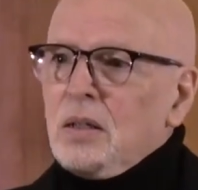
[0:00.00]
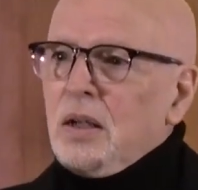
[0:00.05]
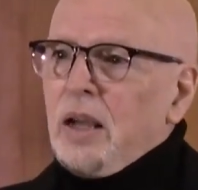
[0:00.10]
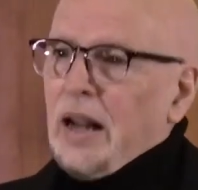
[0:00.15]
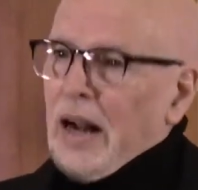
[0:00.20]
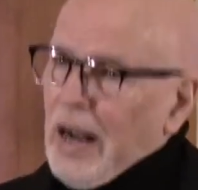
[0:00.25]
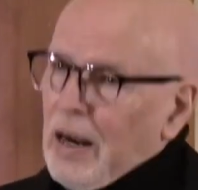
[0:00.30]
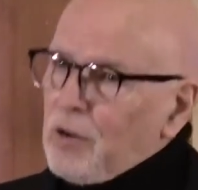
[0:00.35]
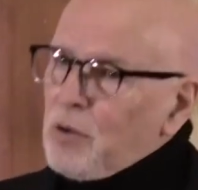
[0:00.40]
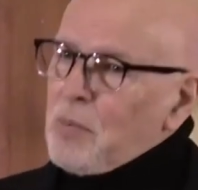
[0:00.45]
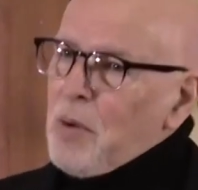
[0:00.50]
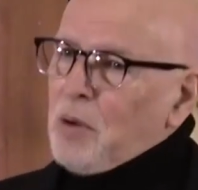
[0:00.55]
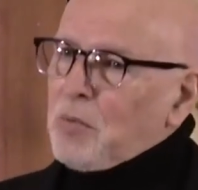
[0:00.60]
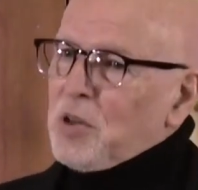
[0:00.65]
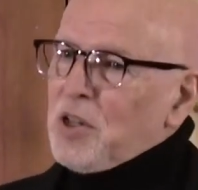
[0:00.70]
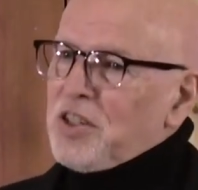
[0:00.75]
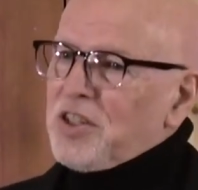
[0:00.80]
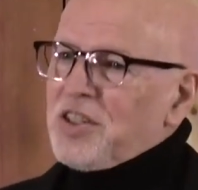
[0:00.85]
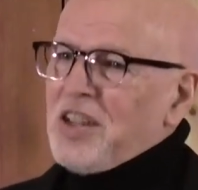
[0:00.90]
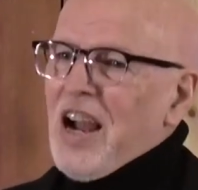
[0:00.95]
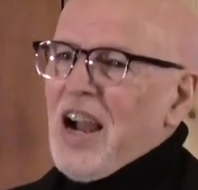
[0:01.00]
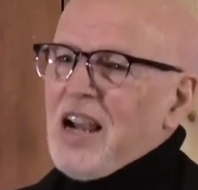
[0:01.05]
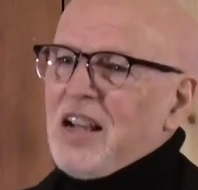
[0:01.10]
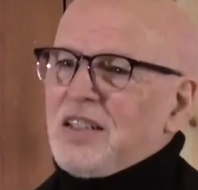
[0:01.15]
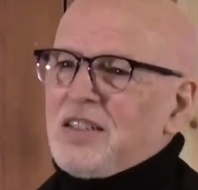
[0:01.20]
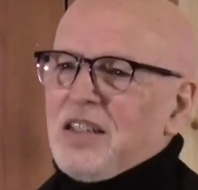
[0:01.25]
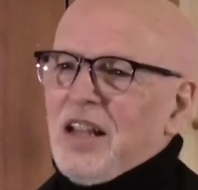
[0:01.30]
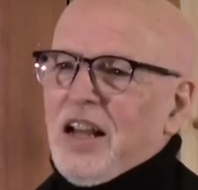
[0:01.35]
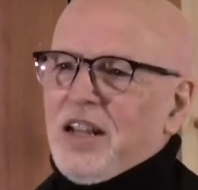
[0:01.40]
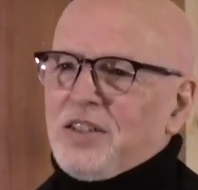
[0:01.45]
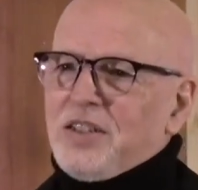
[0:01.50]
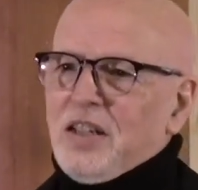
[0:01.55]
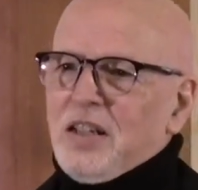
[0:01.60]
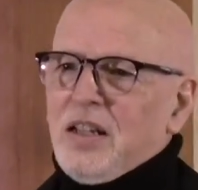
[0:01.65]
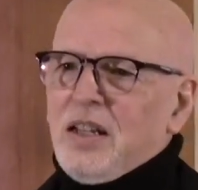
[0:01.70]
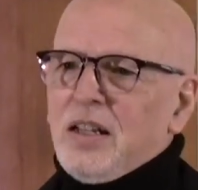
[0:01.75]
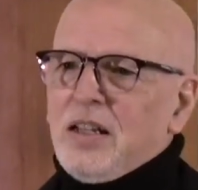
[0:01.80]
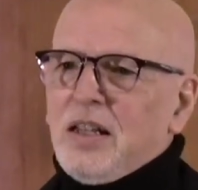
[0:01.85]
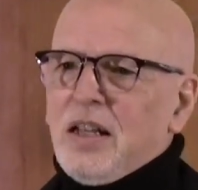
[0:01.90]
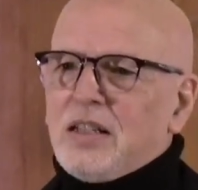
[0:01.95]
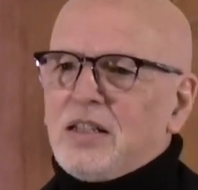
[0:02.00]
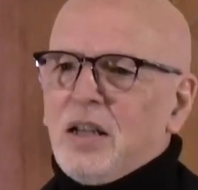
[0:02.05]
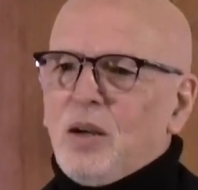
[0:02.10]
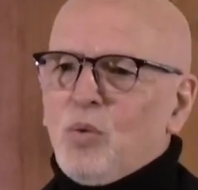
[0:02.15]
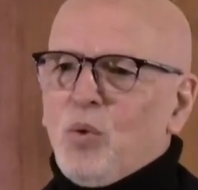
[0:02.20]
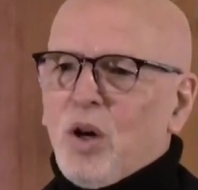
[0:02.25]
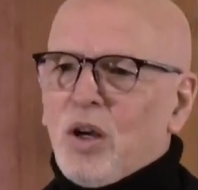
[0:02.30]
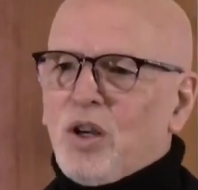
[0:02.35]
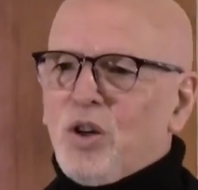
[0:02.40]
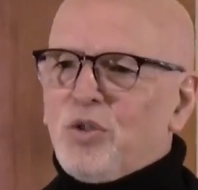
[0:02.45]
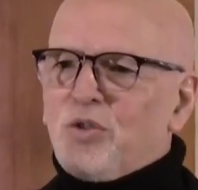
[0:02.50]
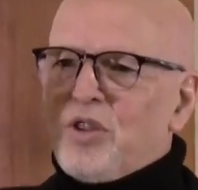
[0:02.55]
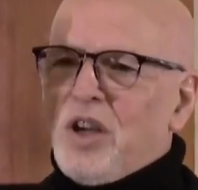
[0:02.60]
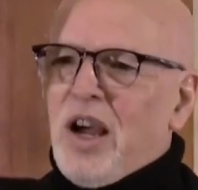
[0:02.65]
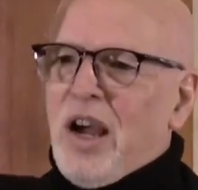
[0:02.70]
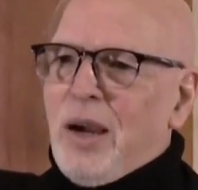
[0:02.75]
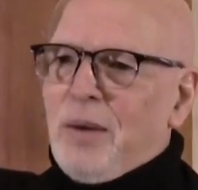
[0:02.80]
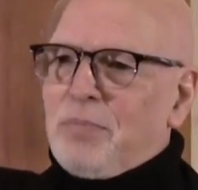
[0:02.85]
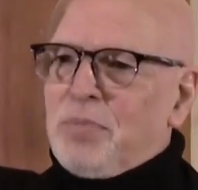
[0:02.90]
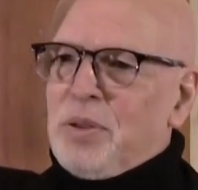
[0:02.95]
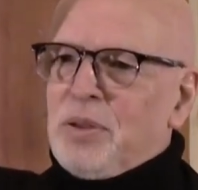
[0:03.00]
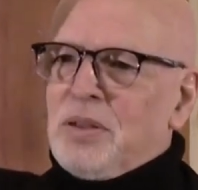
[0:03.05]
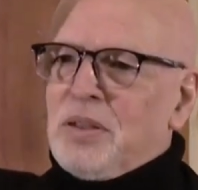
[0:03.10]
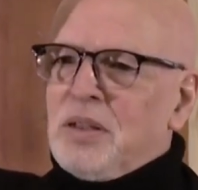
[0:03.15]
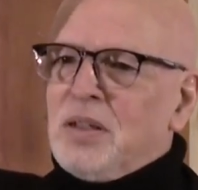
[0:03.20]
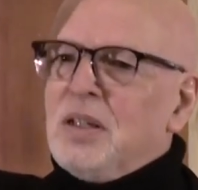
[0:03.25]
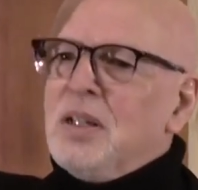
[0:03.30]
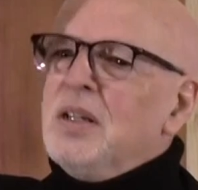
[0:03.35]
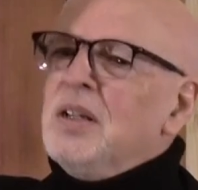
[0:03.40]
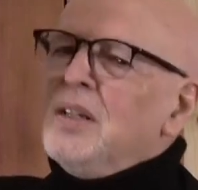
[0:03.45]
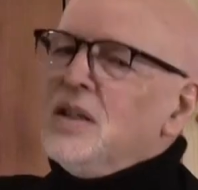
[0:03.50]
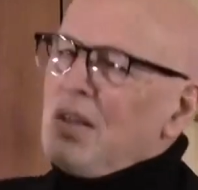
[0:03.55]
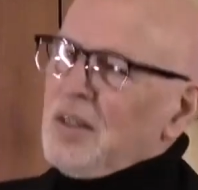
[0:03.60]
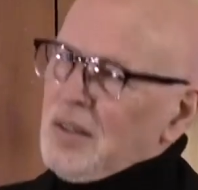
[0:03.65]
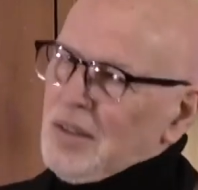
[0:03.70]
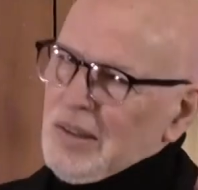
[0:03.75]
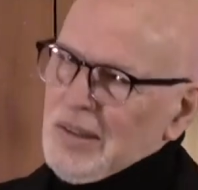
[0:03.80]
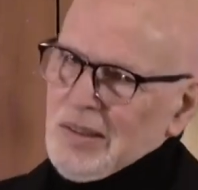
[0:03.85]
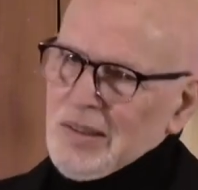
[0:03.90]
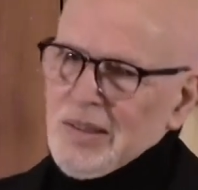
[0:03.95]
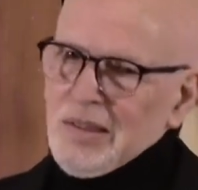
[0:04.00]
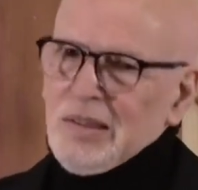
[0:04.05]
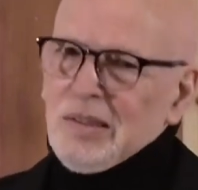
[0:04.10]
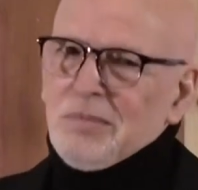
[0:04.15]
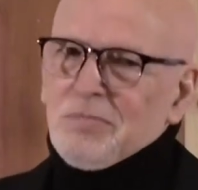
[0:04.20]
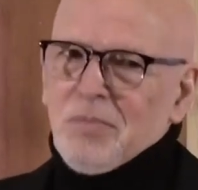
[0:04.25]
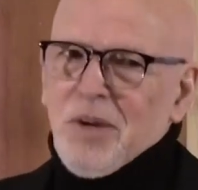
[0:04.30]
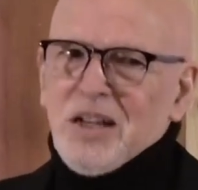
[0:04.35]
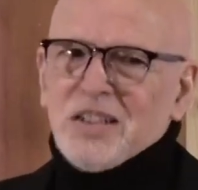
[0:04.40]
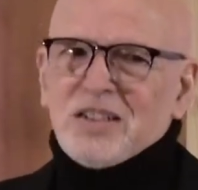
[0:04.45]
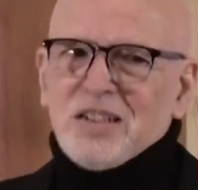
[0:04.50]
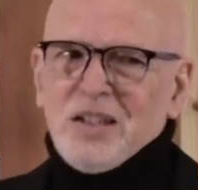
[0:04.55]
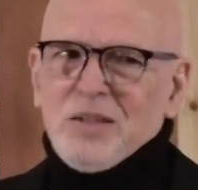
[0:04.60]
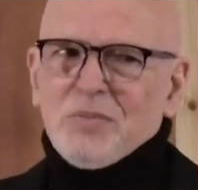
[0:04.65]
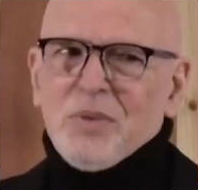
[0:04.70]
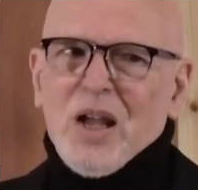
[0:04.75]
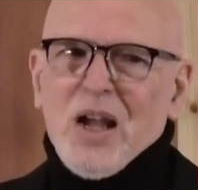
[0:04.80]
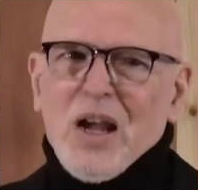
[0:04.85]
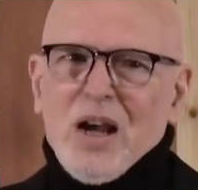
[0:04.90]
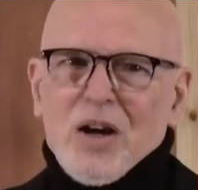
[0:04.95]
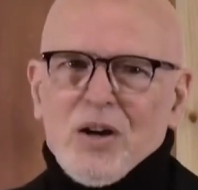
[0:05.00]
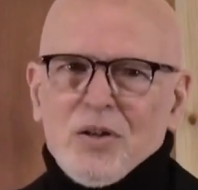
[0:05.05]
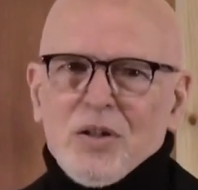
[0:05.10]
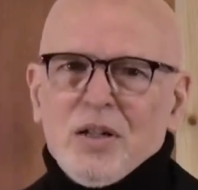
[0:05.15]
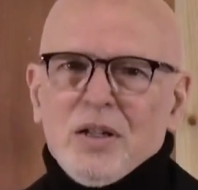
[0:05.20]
And I remembered a science lesson that said, what goes up must come down.